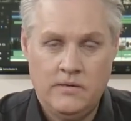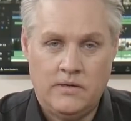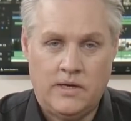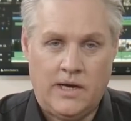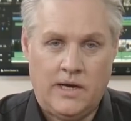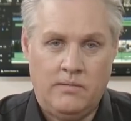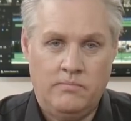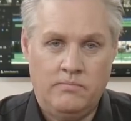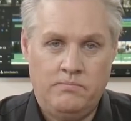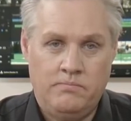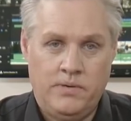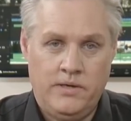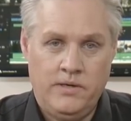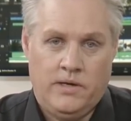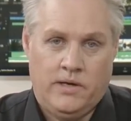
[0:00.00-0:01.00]

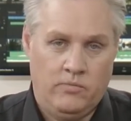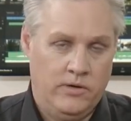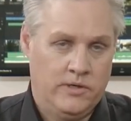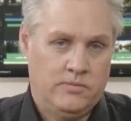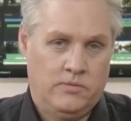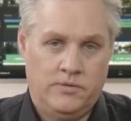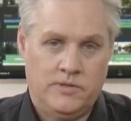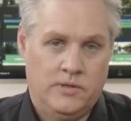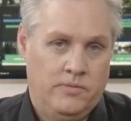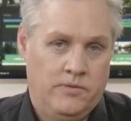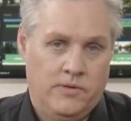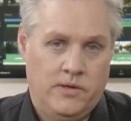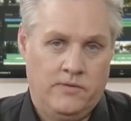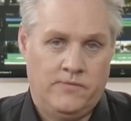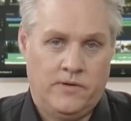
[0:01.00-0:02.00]
but it works with all Super
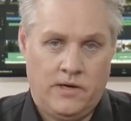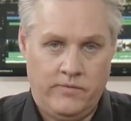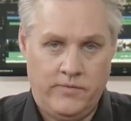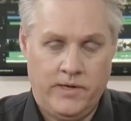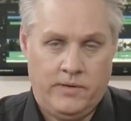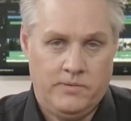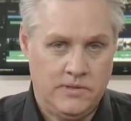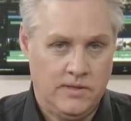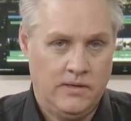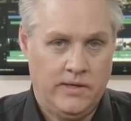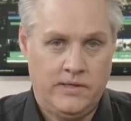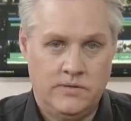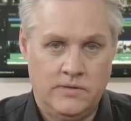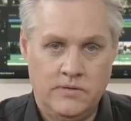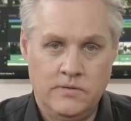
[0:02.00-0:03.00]
35 and APC
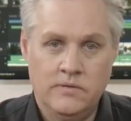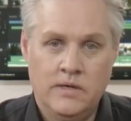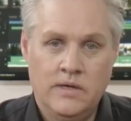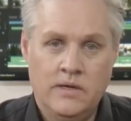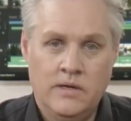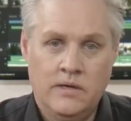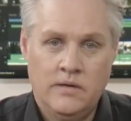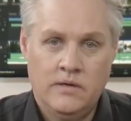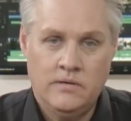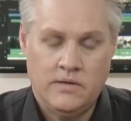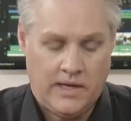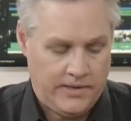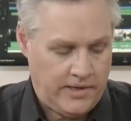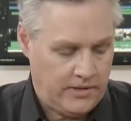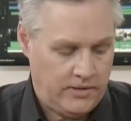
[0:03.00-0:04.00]
lenses.
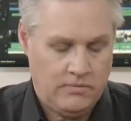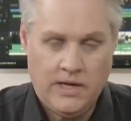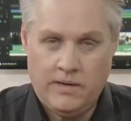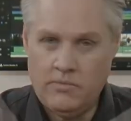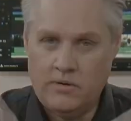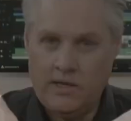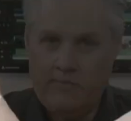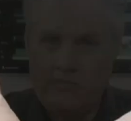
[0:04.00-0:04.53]
Now the camera will